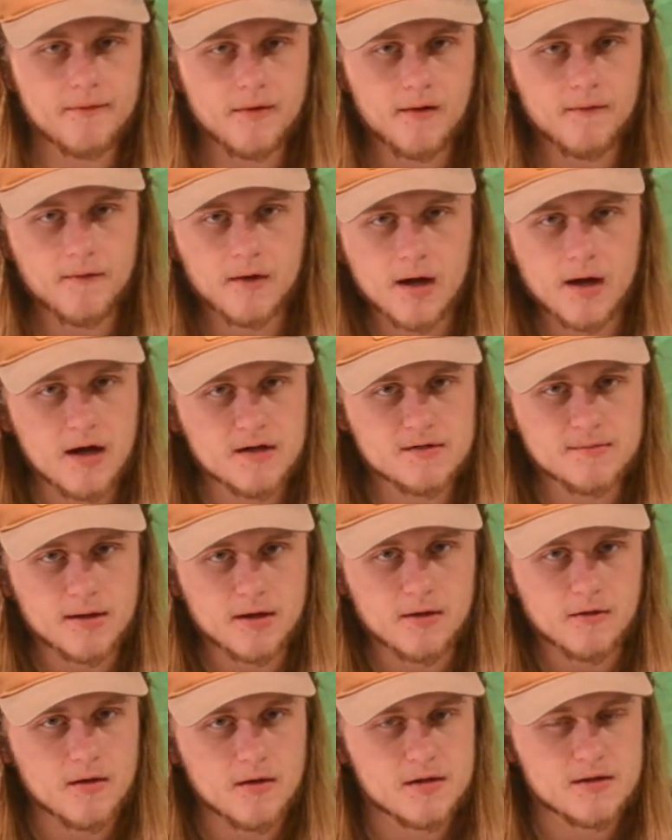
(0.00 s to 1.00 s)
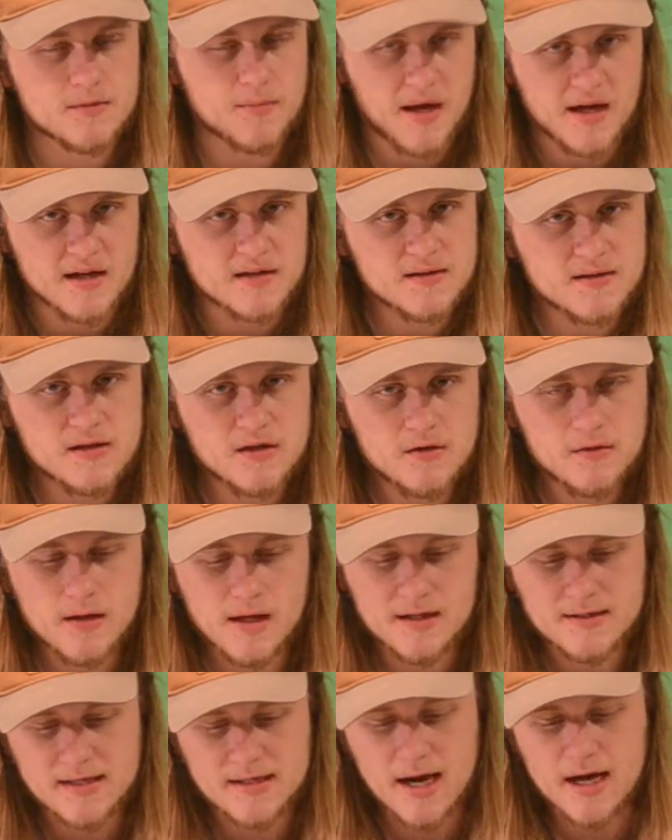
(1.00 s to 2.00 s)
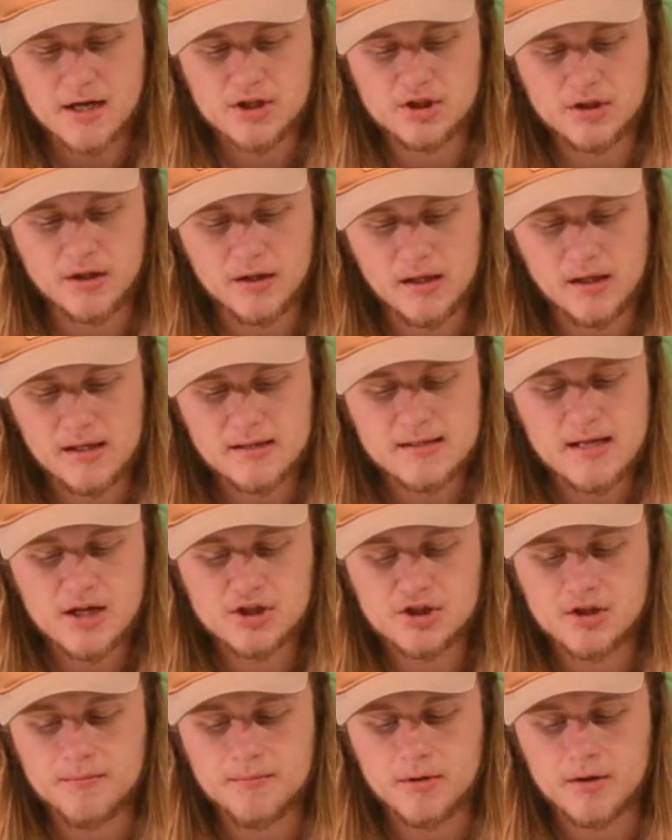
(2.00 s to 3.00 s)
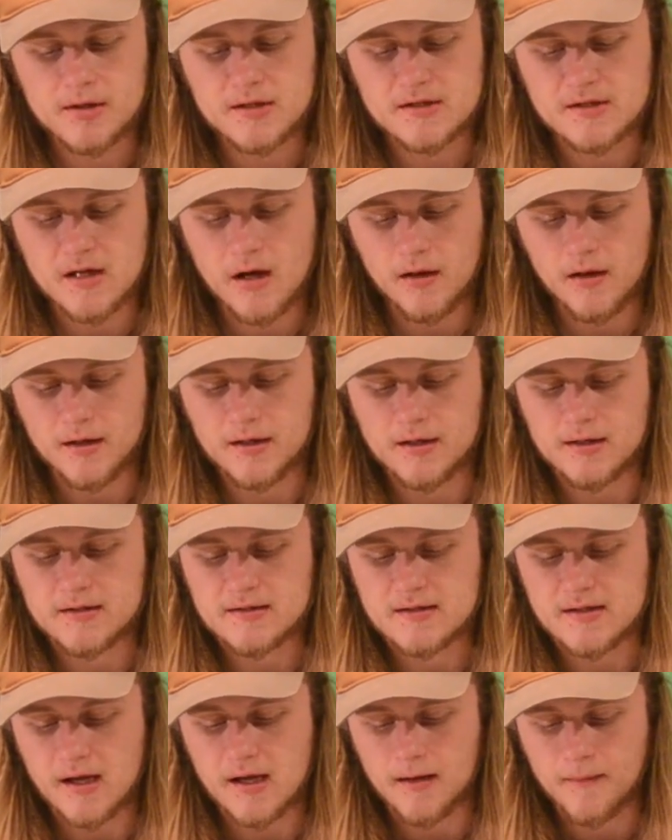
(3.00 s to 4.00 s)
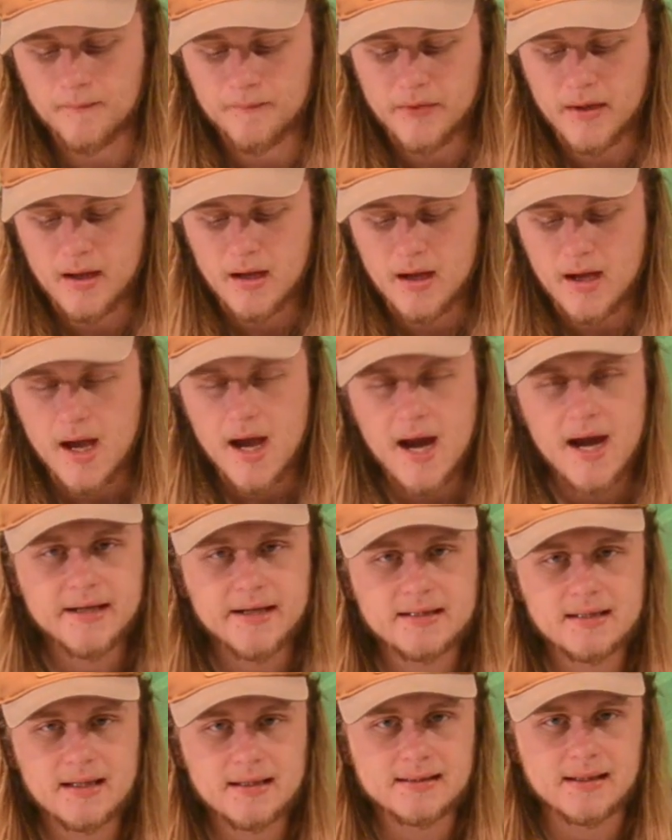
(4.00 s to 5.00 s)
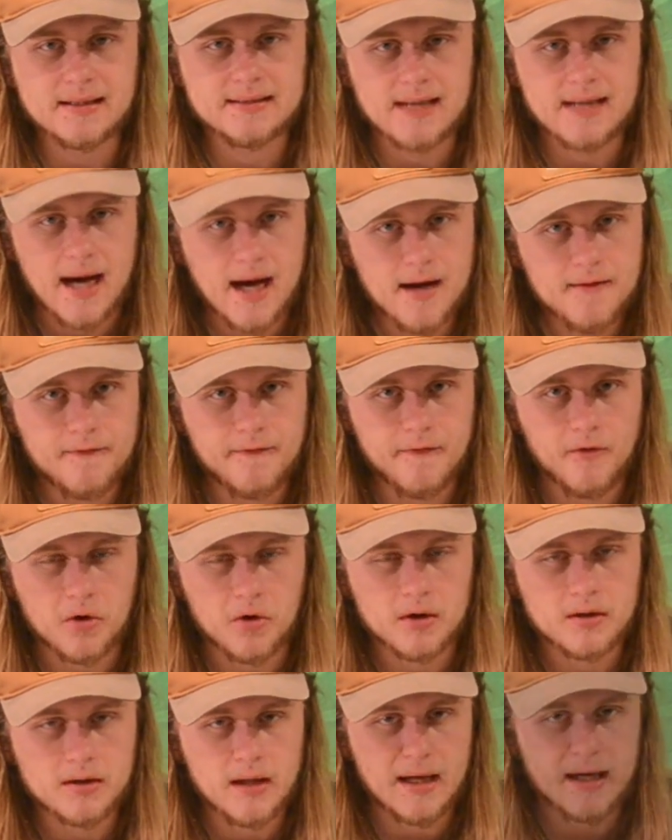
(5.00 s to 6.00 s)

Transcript: of a Cosmic Crisp hits you, it's actually pretty solid, and it's like, it's not to die for. Like,